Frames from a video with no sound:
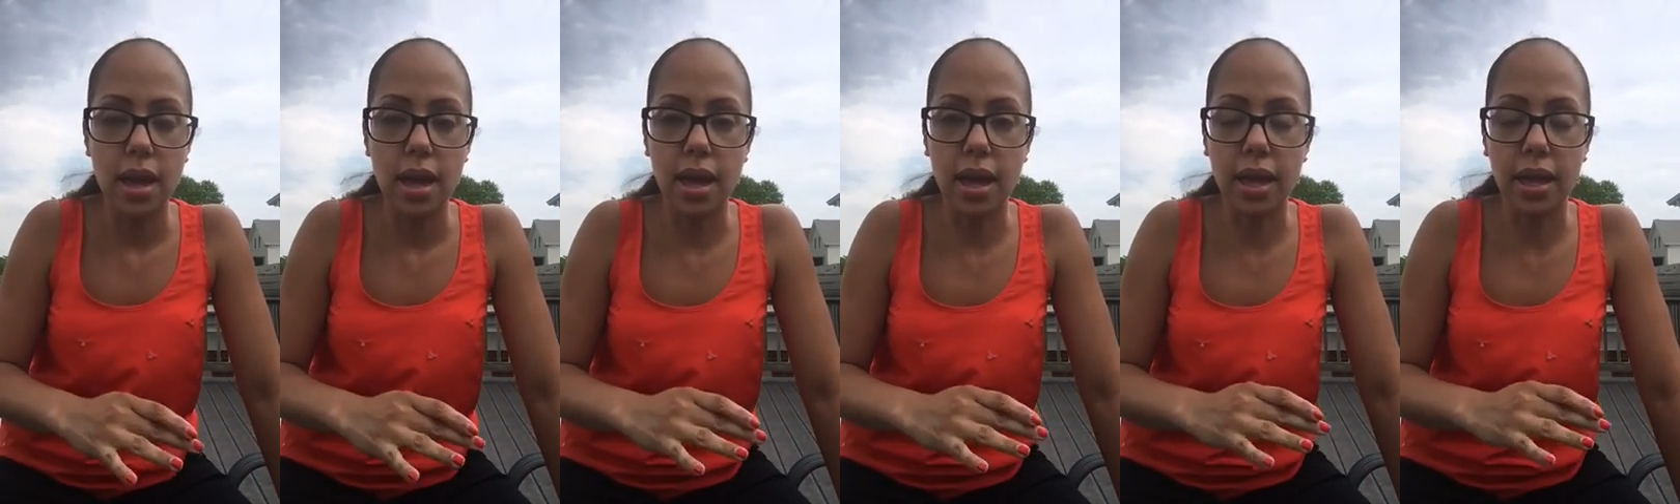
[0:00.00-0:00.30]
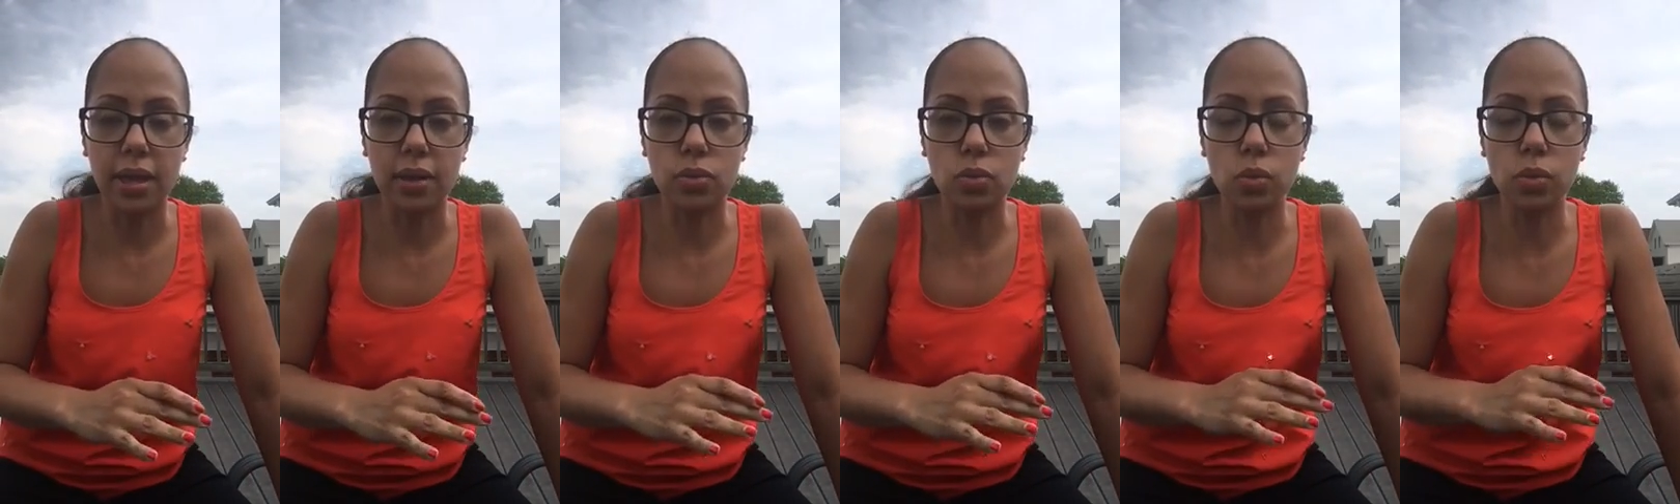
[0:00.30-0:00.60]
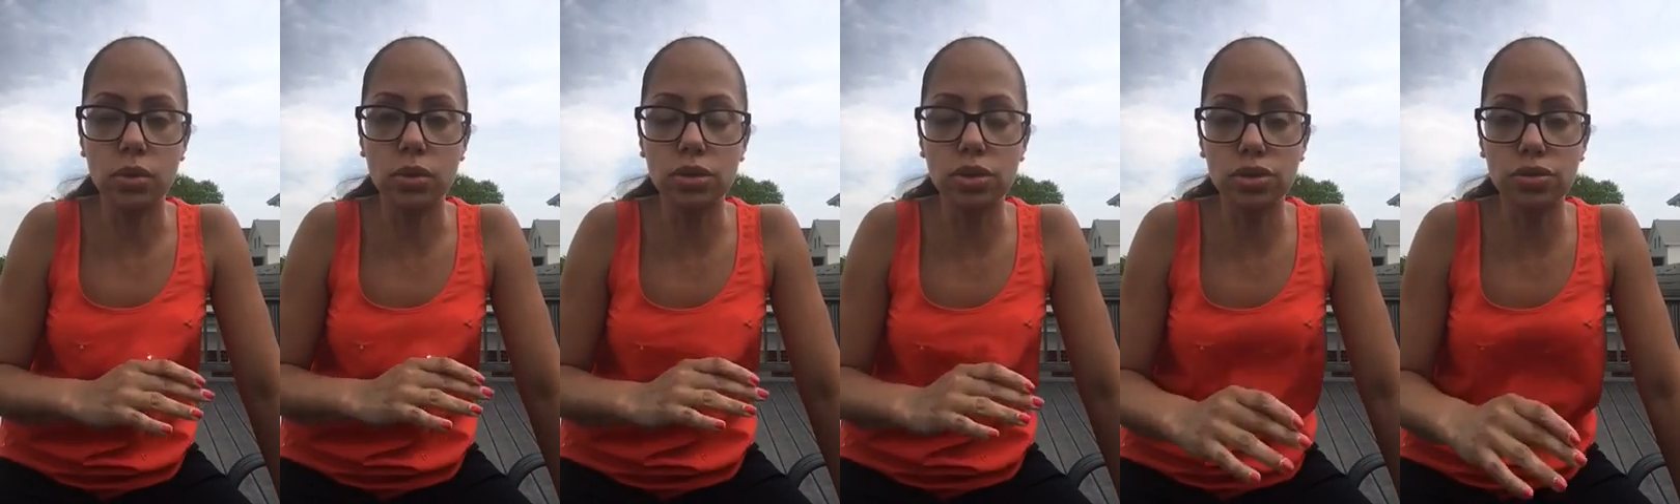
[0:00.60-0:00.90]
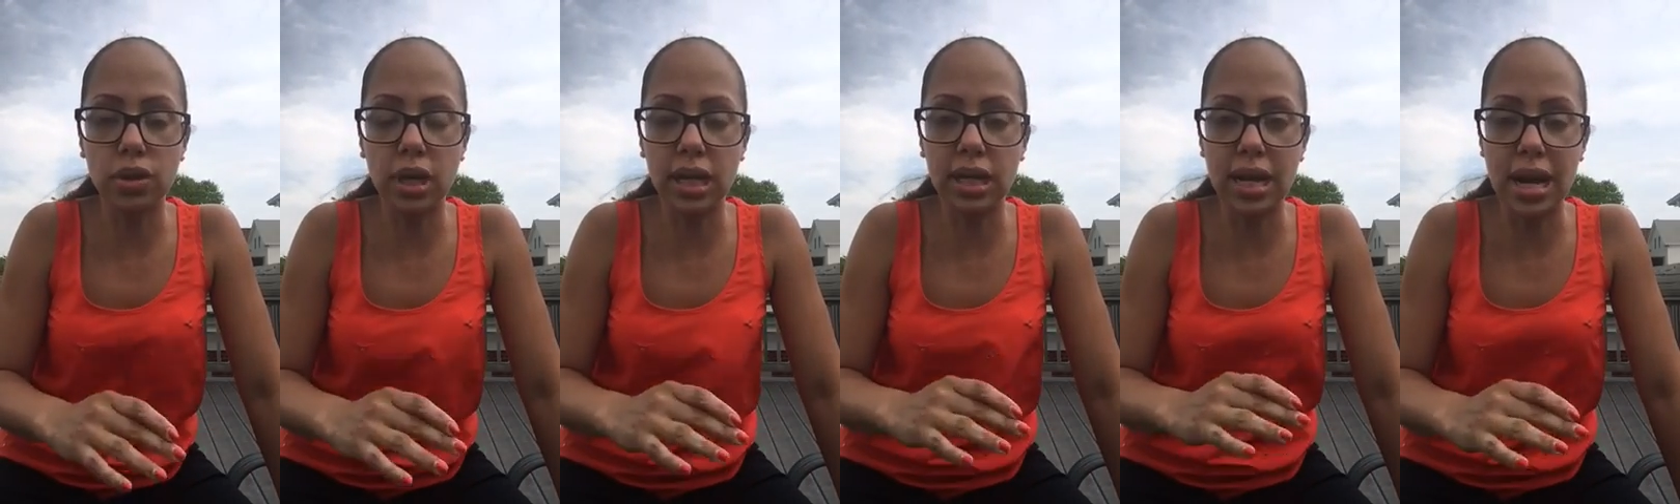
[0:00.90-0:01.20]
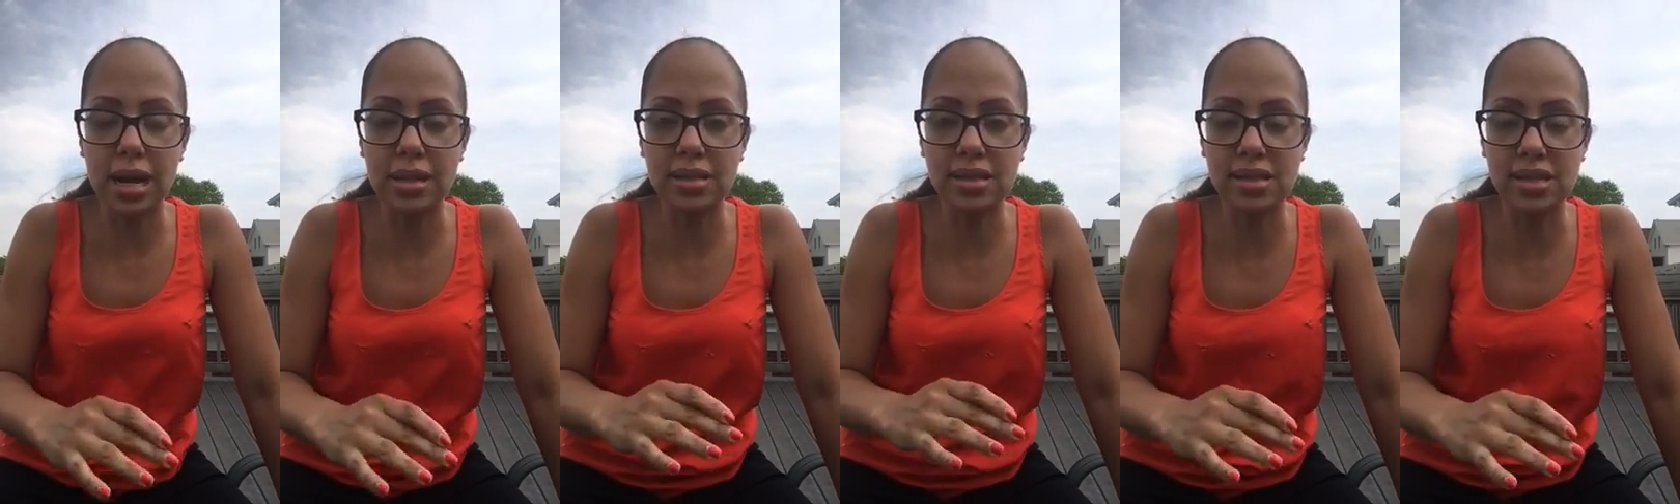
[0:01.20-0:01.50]
and will train
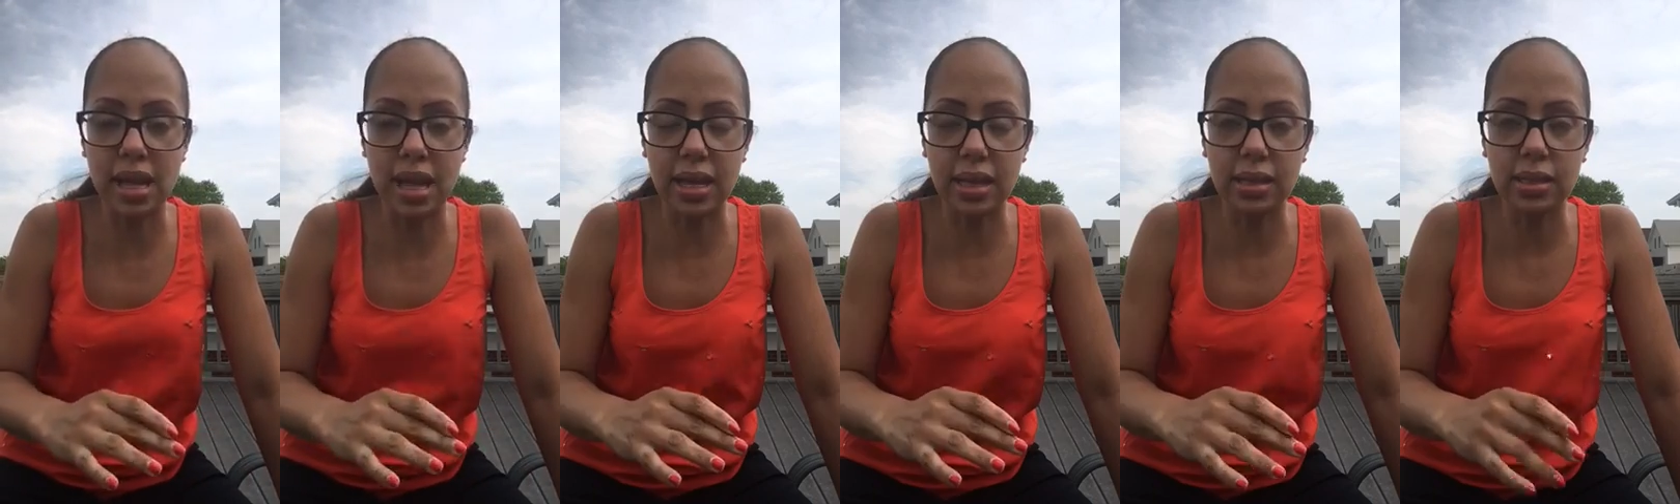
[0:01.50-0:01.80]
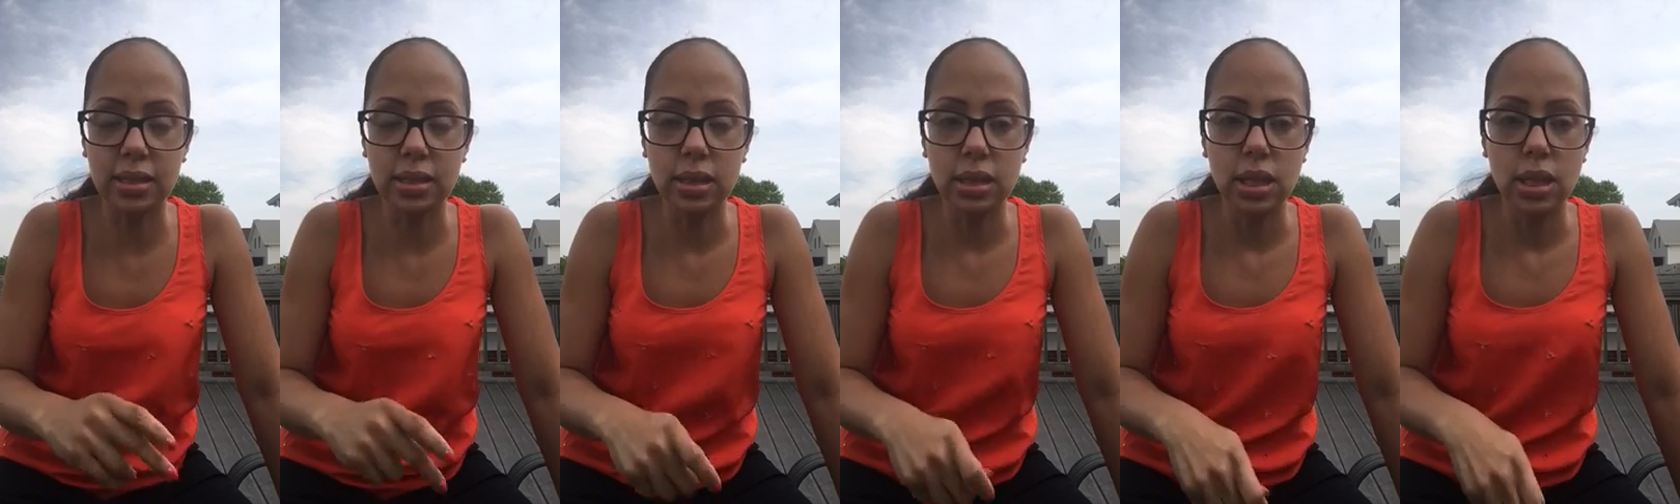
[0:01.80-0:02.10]
on site